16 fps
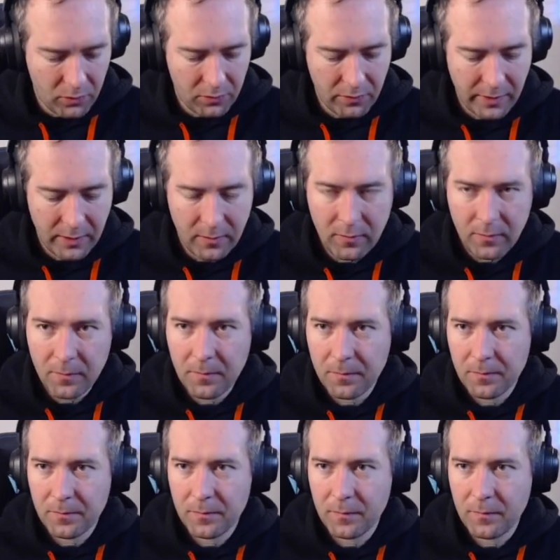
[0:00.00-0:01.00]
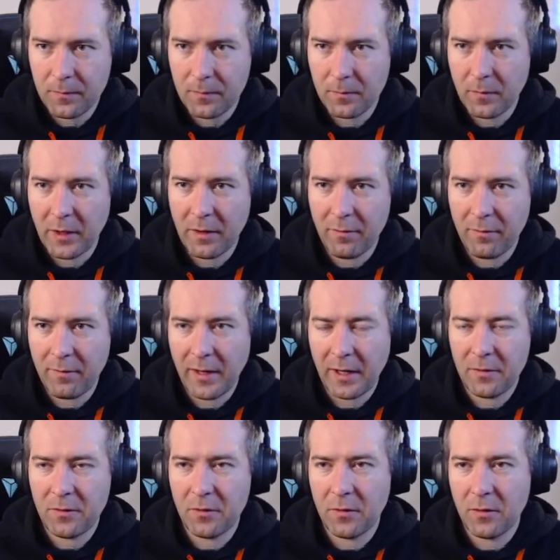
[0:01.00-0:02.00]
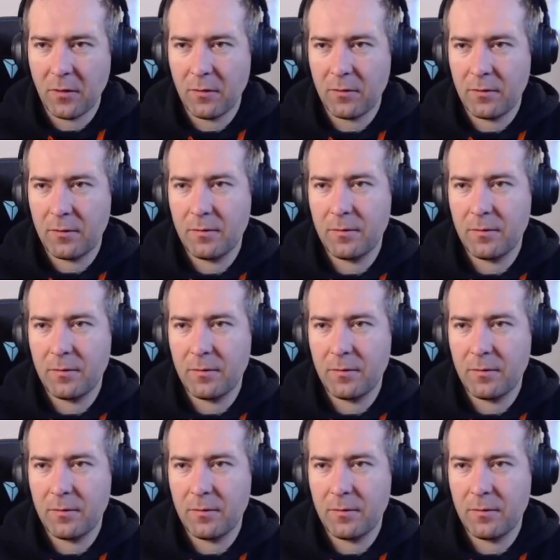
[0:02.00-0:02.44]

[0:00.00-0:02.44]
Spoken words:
right? By a factor of...